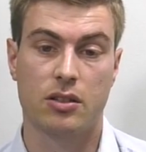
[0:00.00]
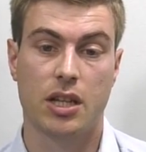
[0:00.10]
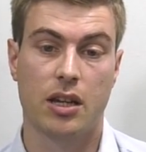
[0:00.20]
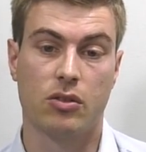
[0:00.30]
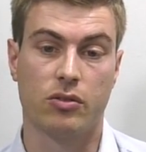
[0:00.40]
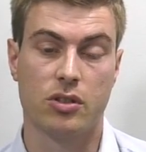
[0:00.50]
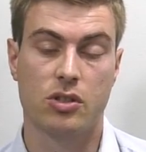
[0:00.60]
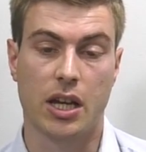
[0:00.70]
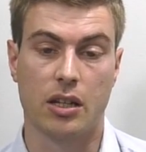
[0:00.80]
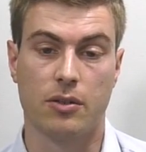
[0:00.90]
tackled the
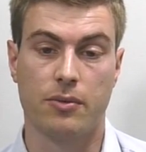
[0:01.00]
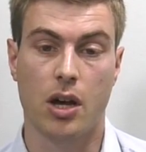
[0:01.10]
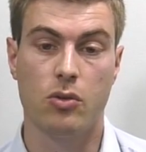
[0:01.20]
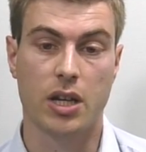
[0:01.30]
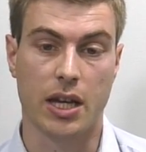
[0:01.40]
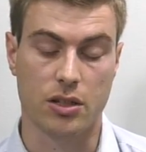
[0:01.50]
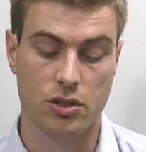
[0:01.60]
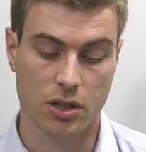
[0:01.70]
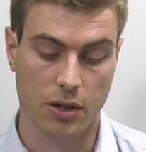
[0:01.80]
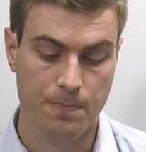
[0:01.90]
scale of O
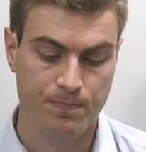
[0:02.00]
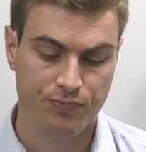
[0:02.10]
gauge. So